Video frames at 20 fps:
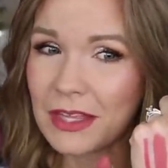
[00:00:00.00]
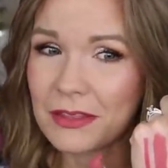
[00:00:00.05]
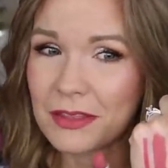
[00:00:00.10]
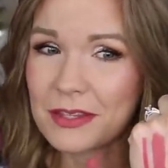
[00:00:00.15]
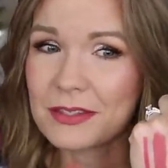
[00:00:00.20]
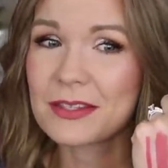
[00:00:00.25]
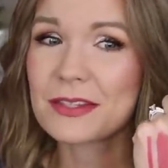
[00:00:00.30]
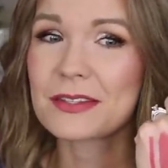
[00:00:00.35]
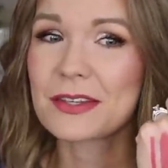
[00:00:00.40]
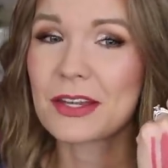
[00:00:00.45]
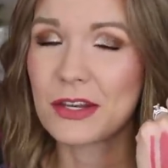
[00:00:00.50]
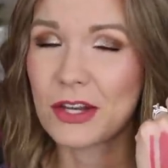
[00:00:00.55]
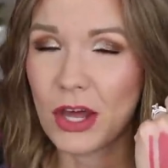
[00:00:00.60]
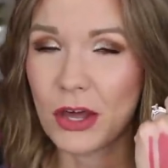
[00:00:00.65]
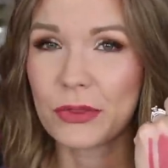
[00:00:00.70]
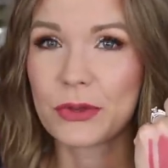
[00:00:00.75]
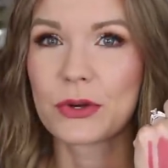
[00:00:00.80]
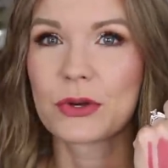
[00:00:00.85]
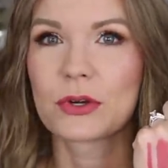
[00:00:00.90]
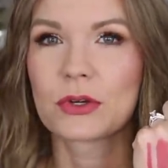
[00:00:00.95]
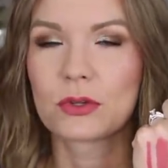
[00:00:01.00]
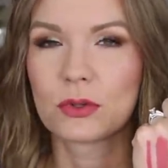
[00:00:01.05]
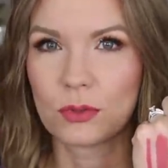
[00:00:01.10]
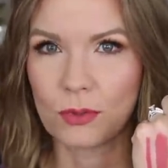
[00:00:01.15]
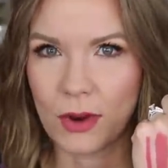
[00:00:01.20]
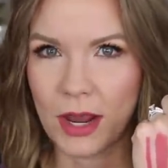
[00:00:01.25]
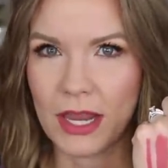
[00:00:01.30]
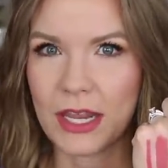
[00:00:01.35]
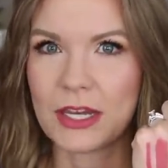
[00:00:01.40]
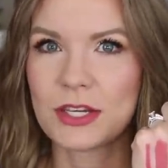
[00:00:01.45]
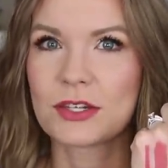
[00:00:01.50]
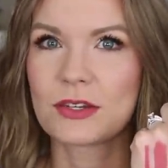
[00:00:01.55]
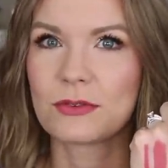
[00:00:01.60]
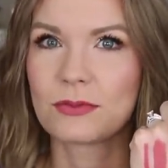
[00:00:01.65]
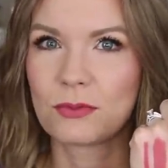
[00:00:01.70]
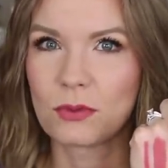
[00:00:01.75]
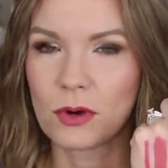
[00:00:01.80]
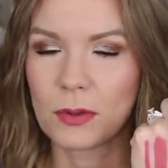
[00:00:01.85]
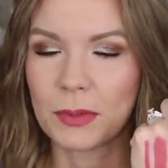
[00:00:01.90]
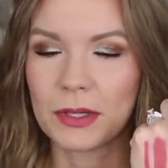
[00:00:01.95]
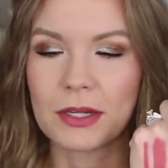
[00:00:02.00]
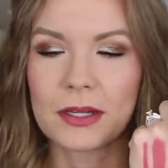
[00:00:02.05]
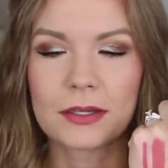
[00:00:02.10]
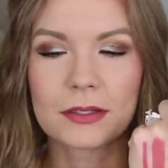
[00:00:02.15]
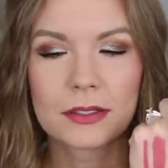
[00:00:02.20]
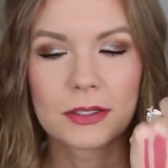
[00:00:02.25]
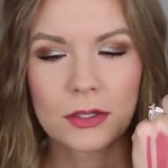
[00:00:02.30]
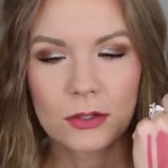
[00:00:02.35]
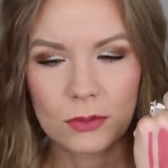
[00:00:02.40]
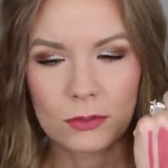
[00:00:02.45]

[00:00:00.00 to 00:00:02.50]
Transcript: This is another great formula.